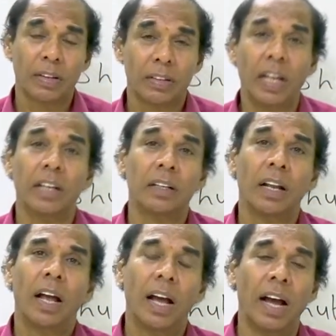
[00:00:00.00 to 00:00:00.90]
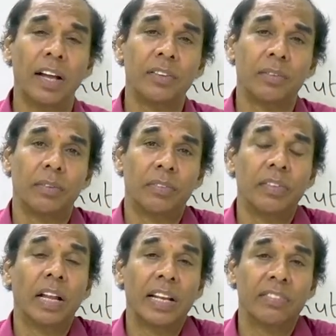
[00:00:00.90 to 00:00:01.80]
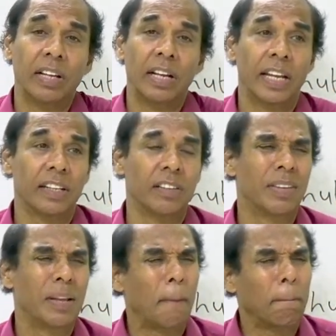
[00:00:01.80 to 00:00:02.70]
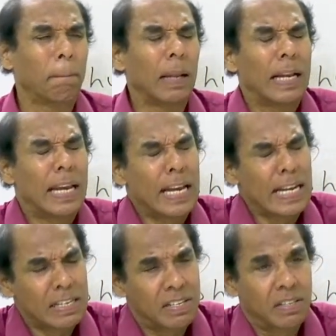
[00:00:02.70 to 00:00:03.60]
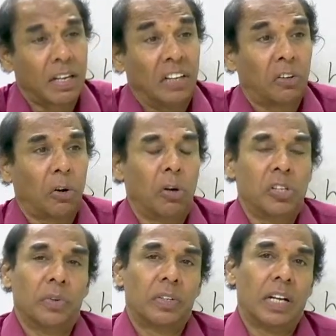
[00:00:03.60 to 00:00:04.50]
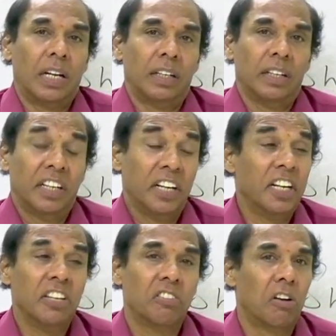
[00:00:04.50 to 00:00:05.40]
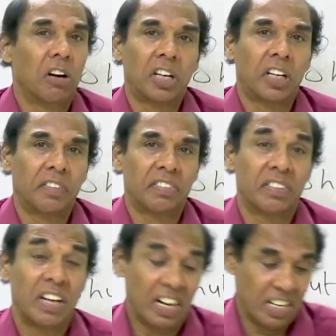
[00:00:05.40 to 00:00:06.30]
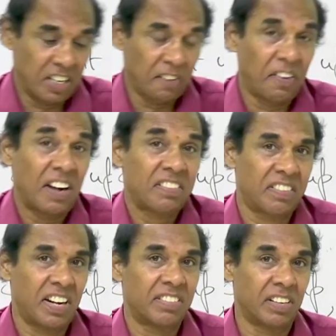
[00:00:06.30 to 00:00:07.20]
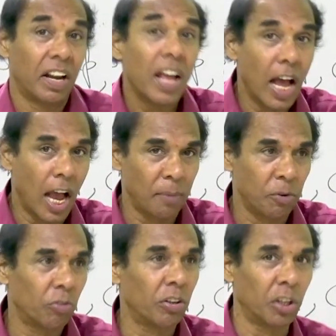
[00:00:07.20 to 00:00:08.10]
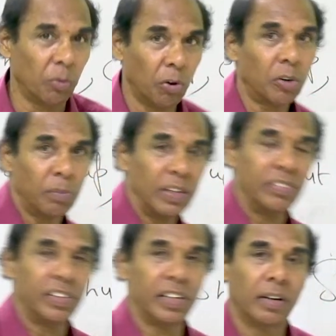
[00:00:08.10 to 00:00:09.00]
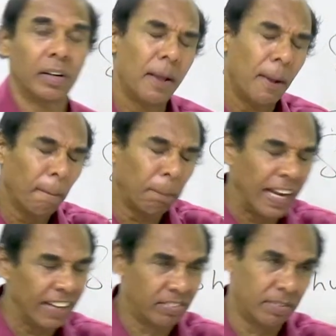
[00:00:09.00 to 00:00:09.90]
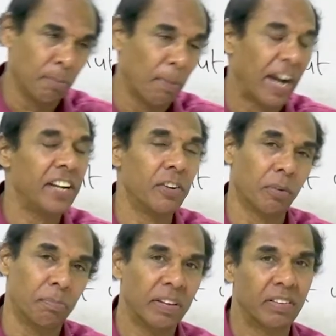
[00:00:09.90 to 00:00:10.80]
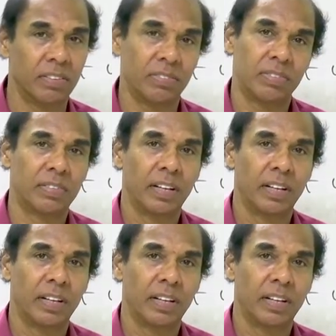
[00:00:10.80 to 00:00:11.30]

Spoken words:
Then I say like this, please control your tongue. It is not request. Under frustration, I am using the word please here. Please mind your business.